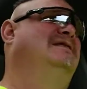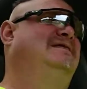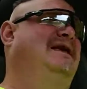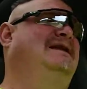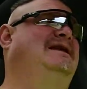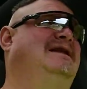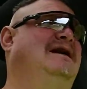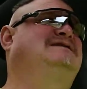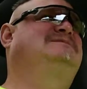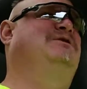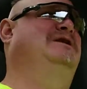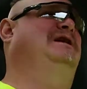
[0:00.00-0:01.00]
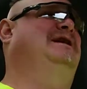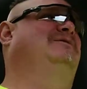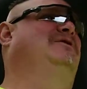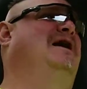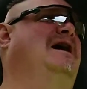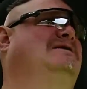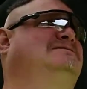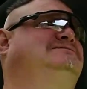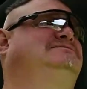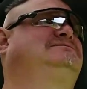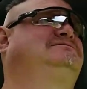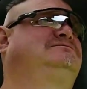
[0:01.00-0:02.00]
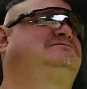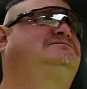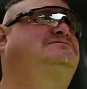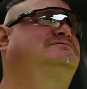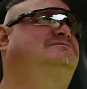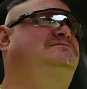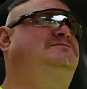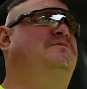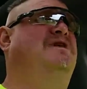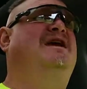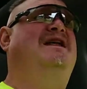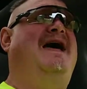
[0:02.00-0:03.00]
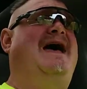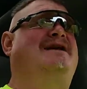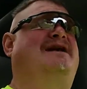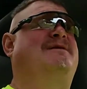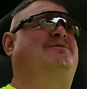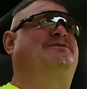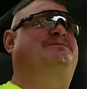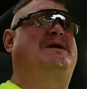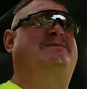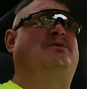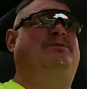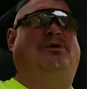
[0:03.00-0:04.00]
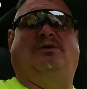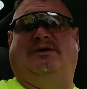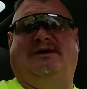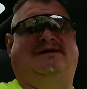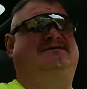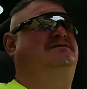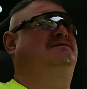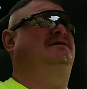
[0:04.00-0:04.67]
Then the next spring came around and I had a couple of people pull in